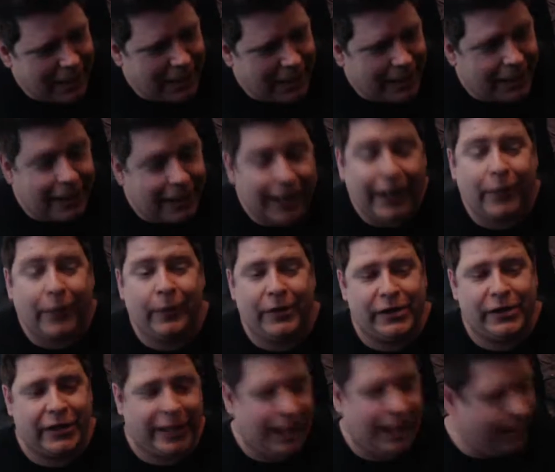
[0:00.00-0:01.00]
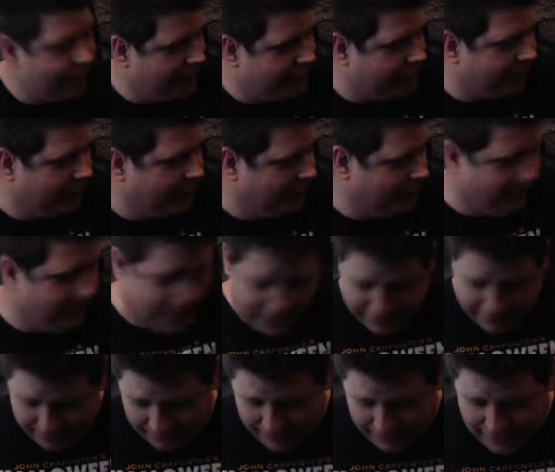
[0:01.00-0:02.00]
Kind of wish it came with
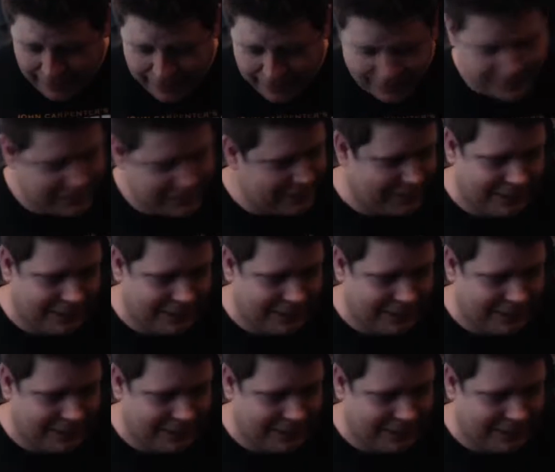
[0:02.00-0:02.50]
three heads.